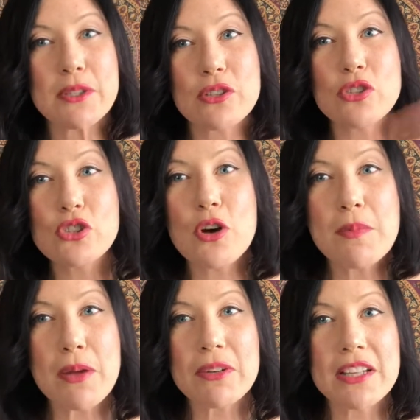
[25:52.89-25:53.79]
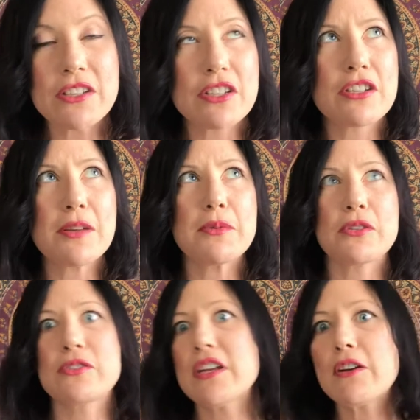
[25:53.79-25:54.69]
there's soulmate relationships,
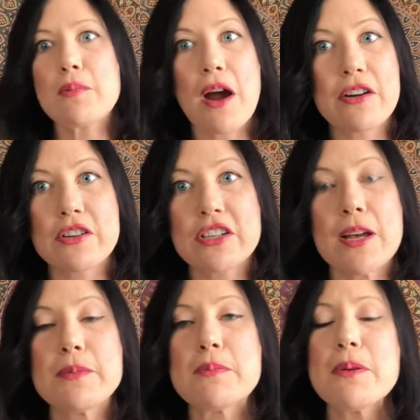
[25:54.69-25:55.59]
there's sacred partnerships.